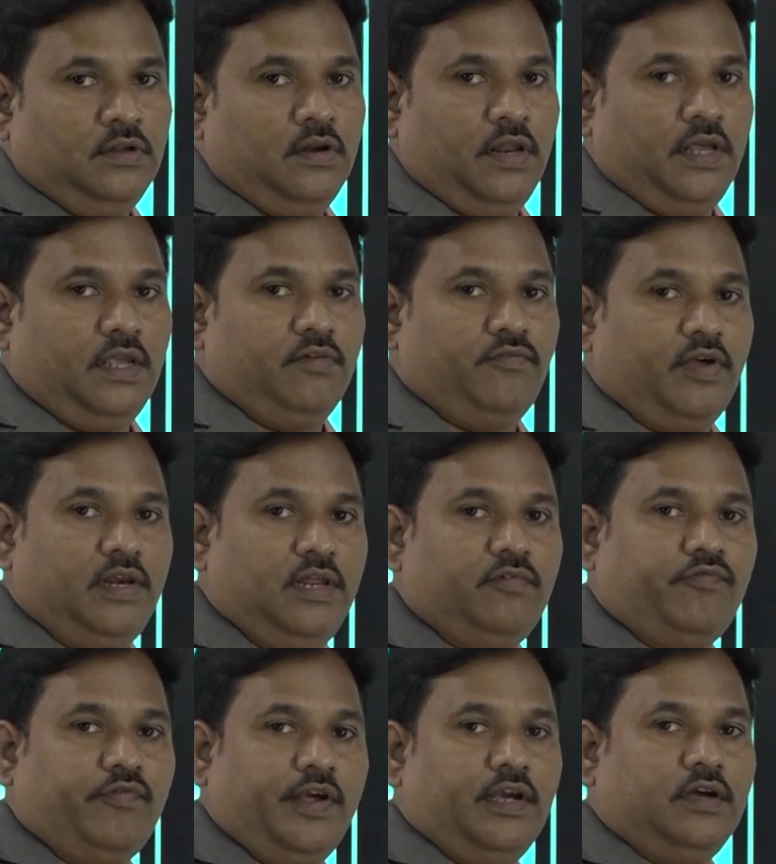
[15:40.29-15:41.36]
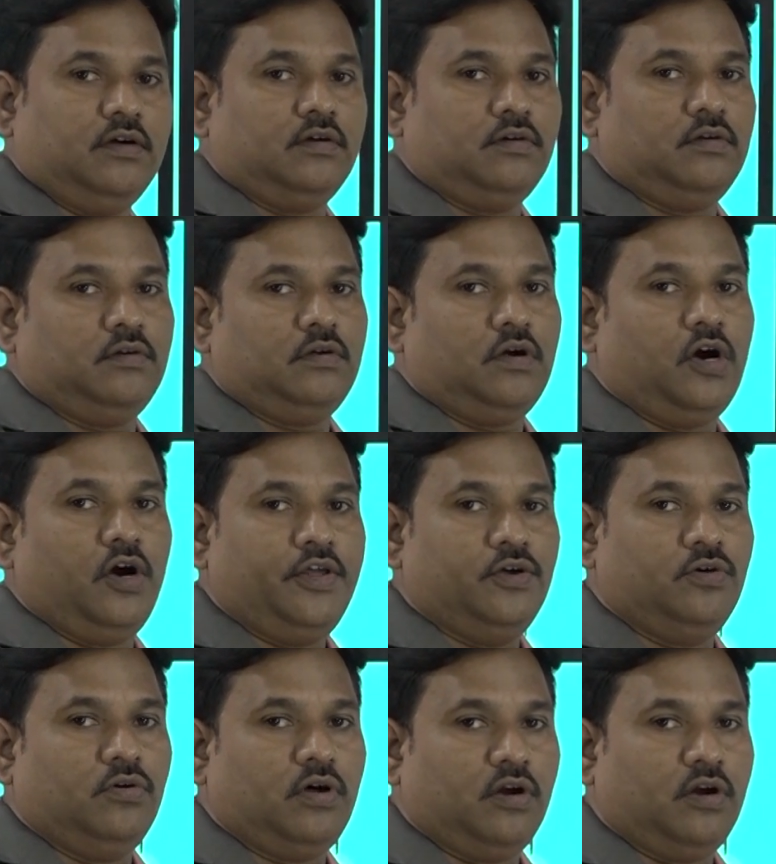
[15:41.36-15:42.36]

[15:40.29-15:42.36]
Like if any fake audio